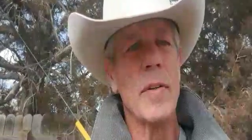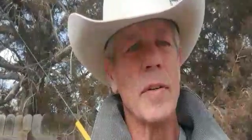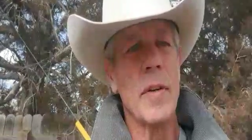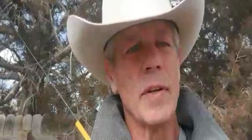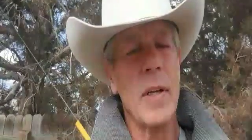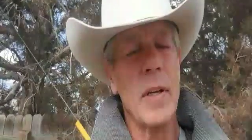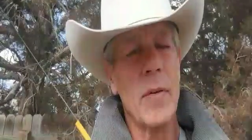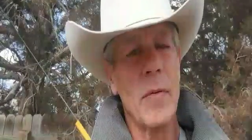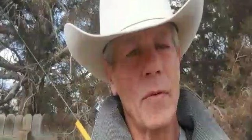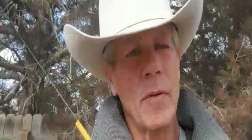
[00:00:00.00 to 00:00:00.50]
to
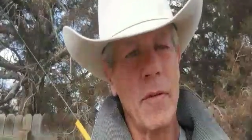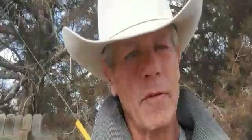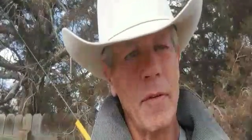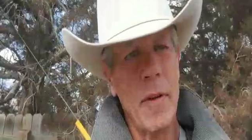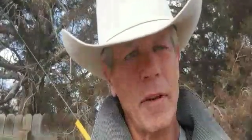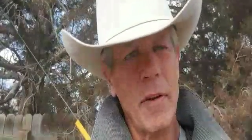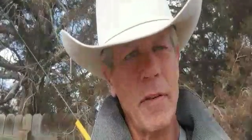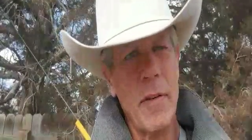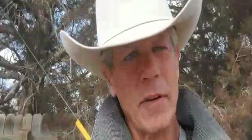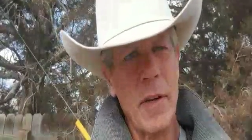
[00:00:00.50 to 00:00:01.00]
get
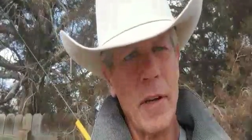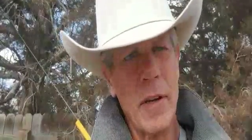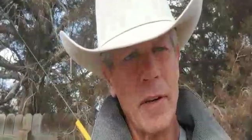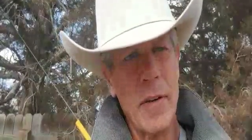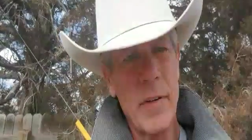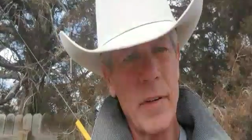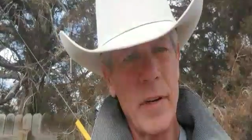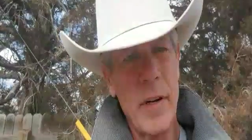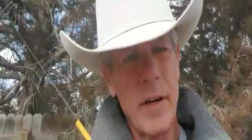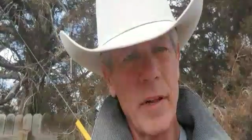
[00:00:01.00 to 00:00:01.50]
revenge
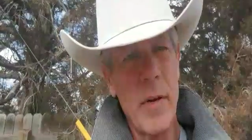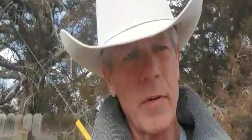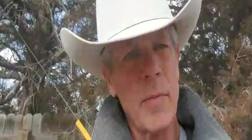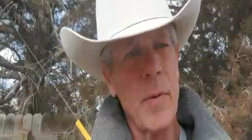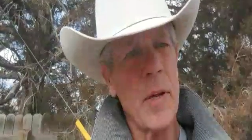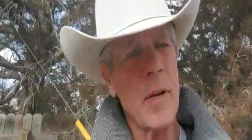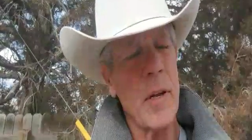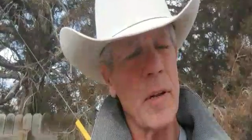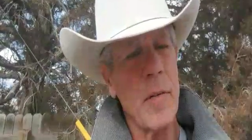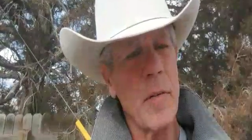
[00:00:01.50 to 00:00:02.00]
against the other
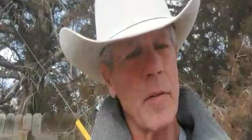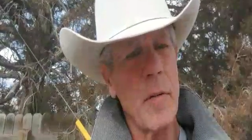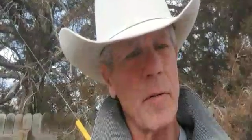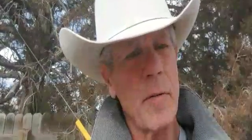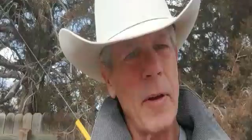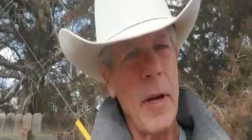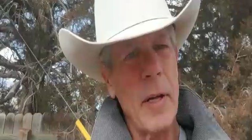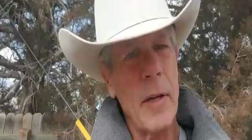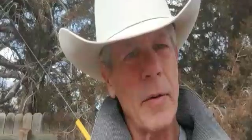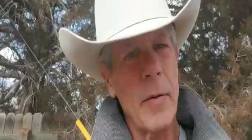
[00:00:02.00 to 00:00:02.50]
because of a
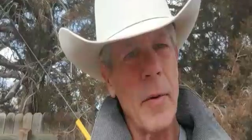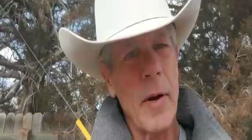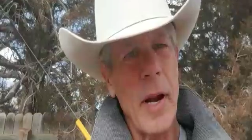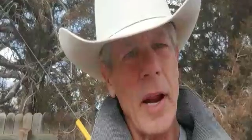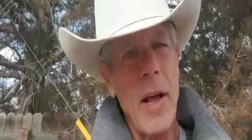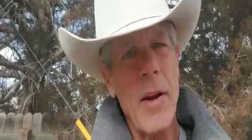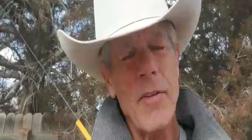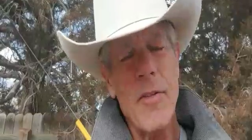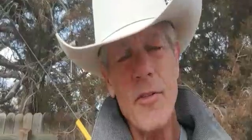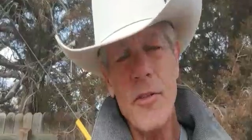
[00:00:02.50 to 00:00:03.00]
failed
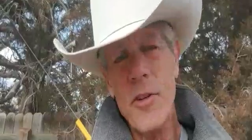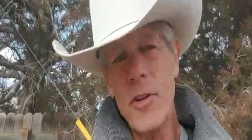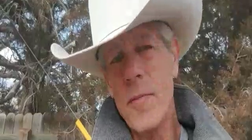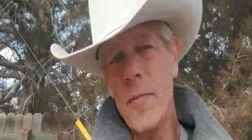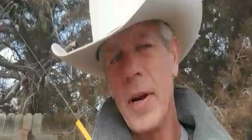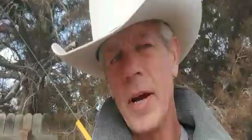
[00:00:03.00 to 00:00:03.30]
relationship.